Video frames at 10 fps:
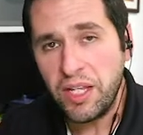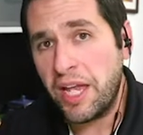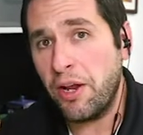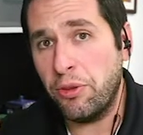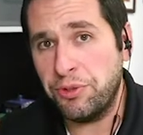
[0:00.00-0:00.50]

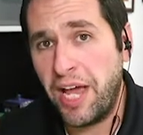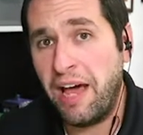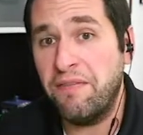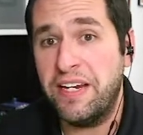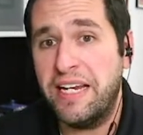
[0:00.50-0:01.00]
and others
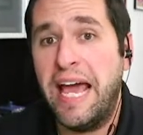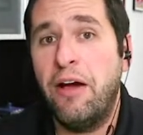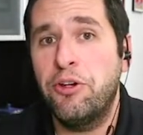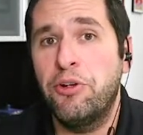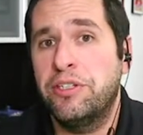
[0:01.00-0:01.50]
haven't. And now
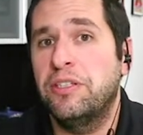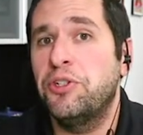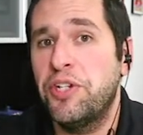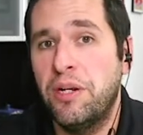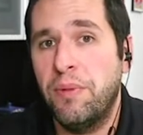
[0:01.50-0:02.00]
you're just
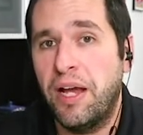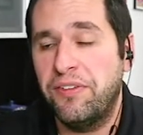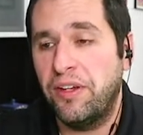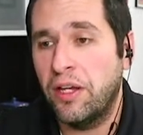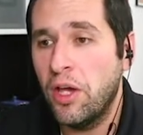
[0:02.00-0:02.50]

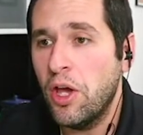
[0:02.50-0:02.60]
legitimizing.